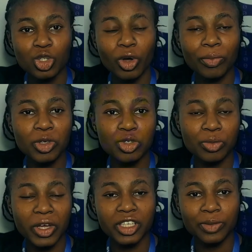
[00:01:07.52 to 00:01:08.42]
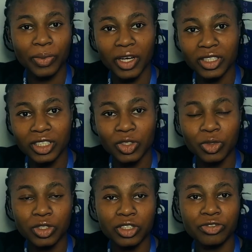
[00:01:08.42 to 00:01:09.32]
So I'm going to be expanding
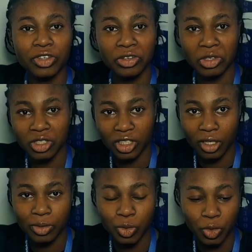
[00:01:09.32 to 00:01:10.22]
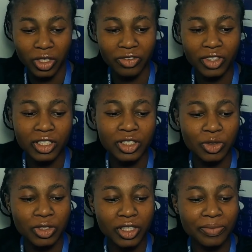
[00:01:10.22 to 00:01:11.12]
on the various steps one after the
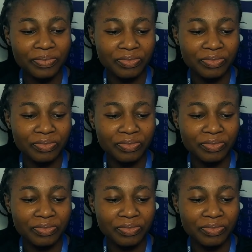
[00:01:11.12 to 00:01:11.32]
other.